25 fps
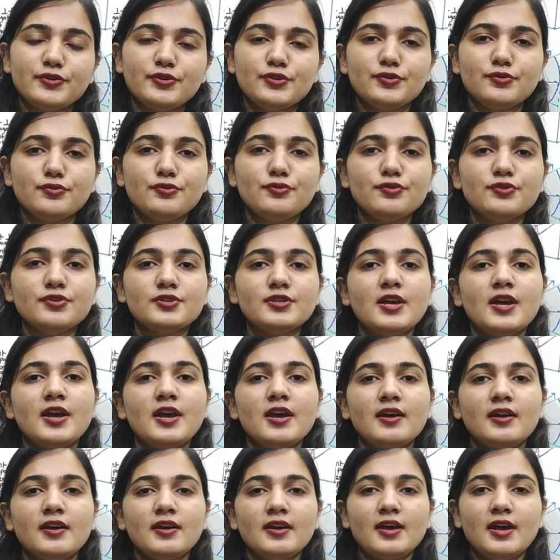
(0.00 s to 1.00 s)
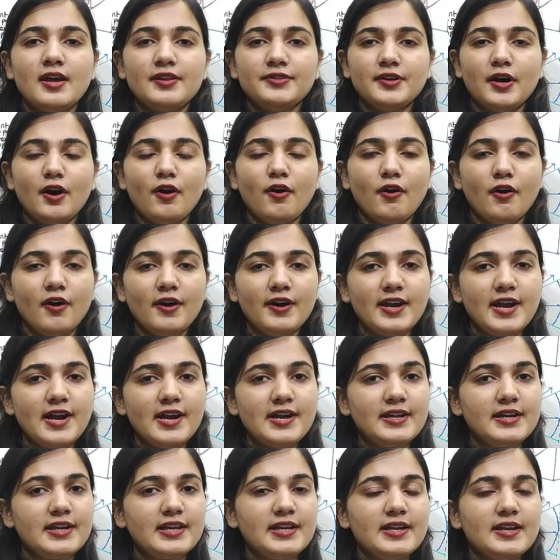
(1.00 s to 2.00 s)
to use the horn
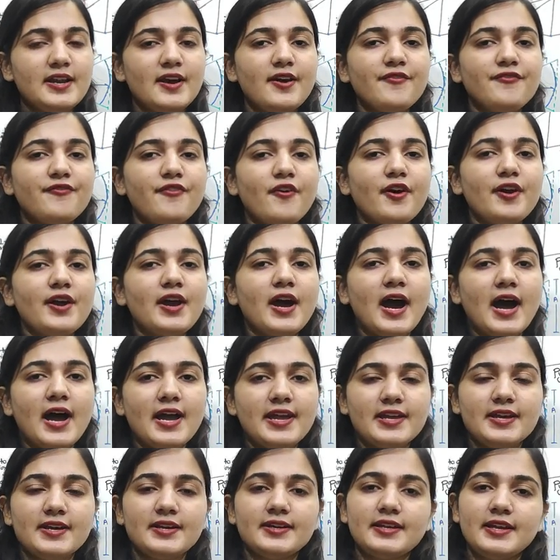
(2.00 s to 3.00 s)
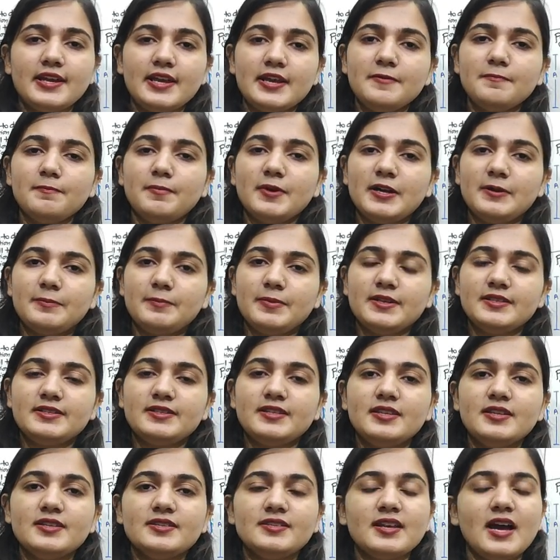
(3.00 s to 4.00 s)
antenna for higher gain
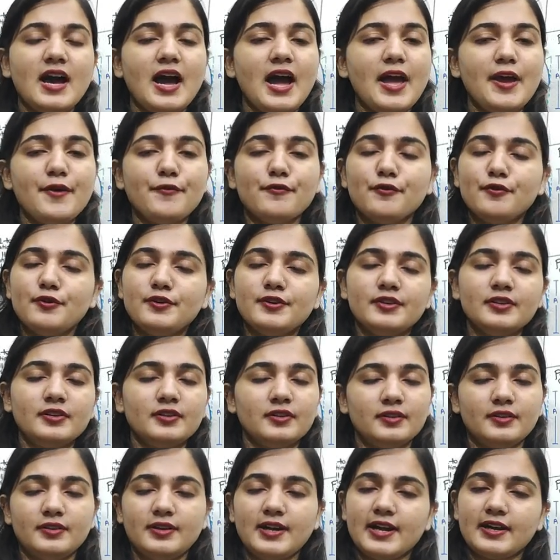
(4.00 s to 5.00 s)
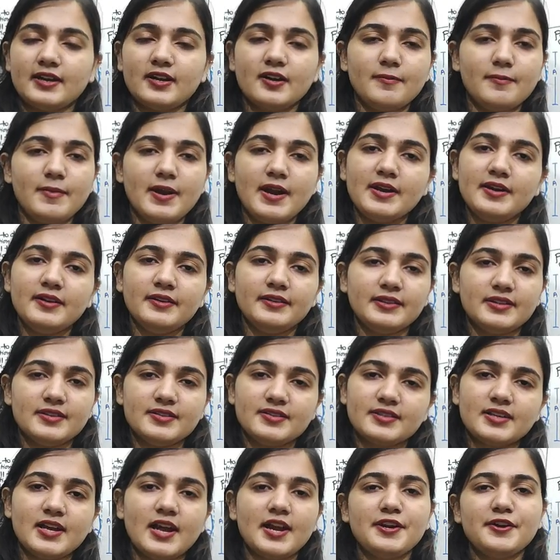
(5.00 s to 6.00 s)
purposes, I won't recommend
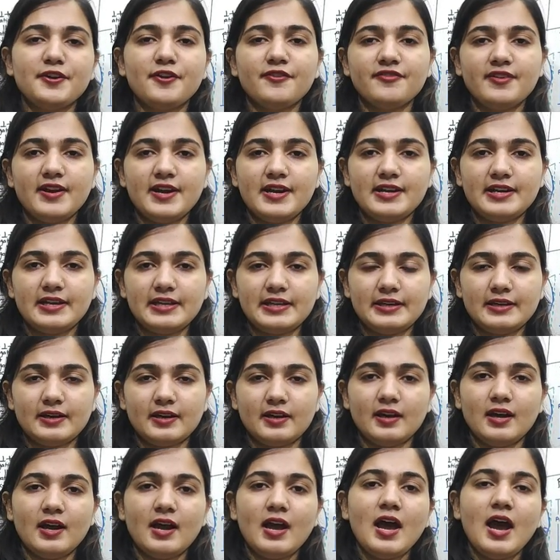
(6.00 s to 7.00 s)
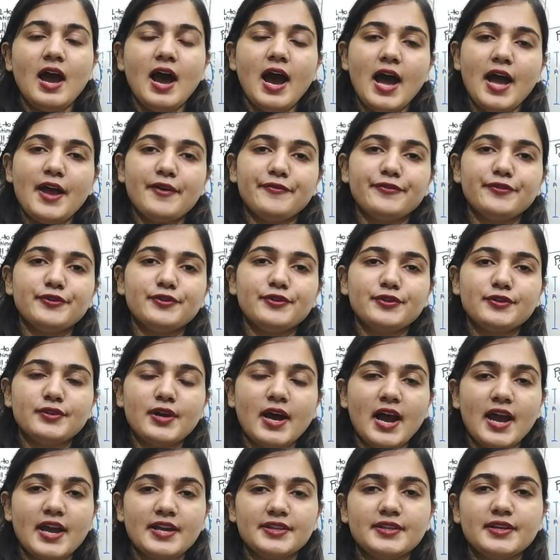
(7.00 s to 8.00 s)
this kind of antenna. I would
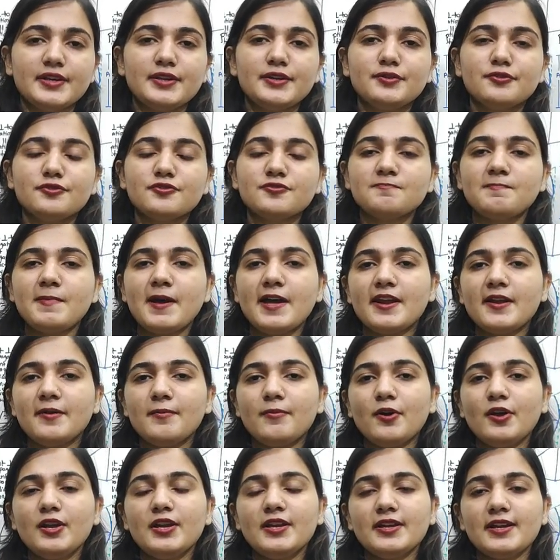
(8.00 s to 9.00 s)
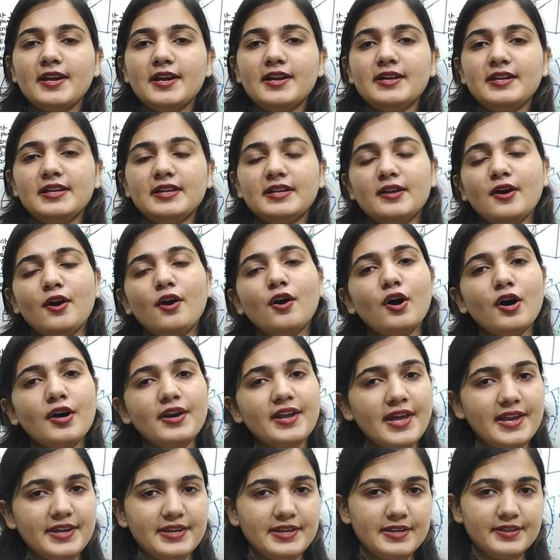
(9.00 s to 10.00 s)
either use parabolic antenna or
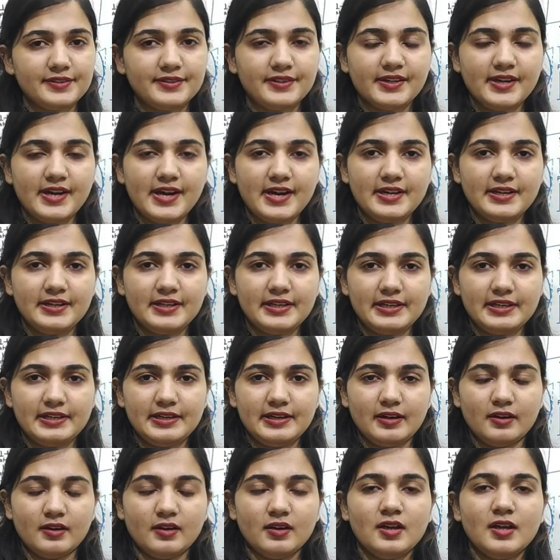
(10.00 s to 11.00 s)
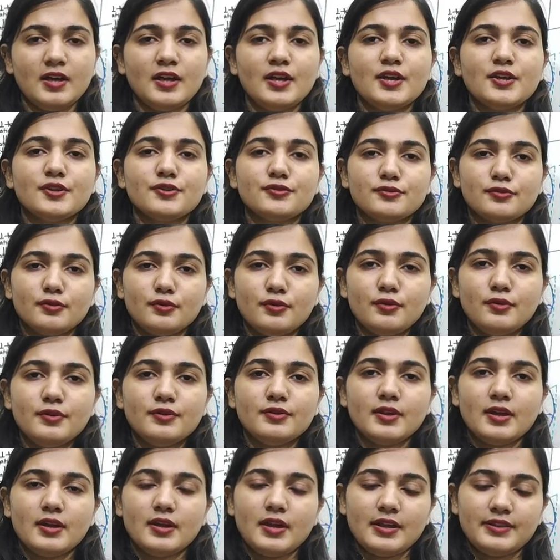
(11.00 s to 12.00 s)
any other antenna.
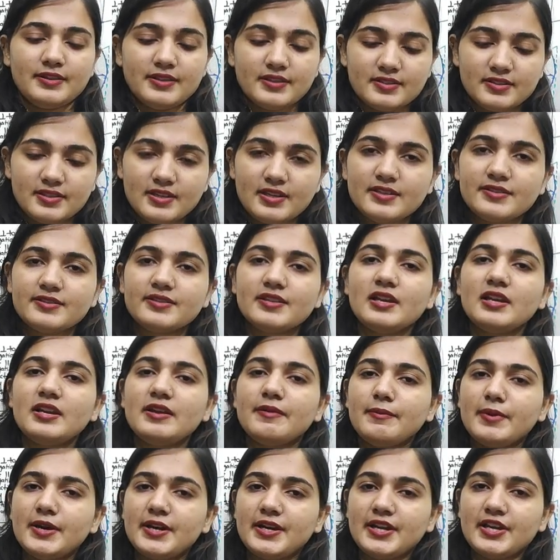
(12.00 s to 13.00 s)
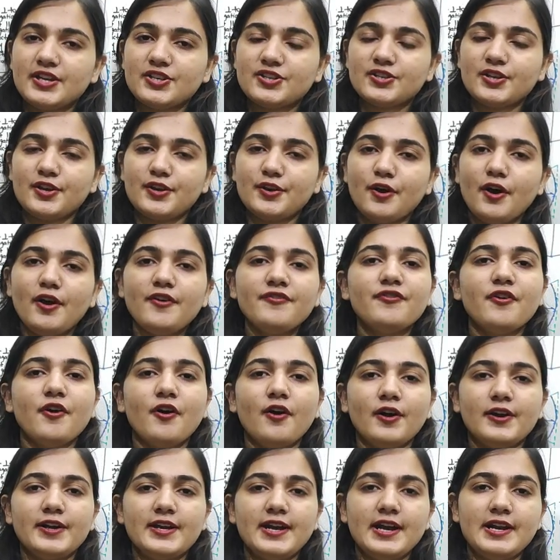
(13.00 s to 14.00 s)
So this is the limitation of
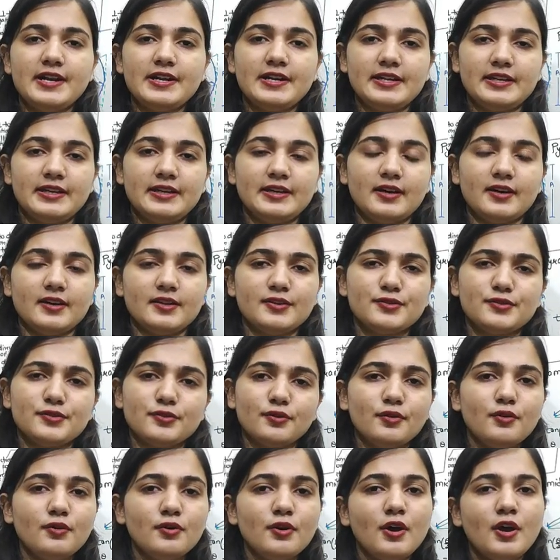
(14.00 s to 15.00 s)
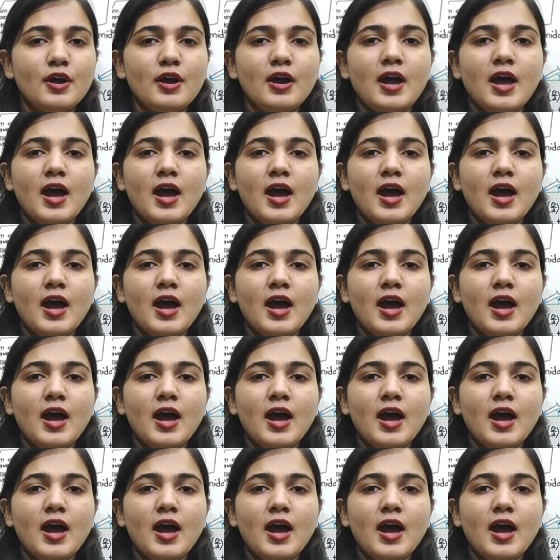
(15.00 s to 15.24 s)
horn antenna. So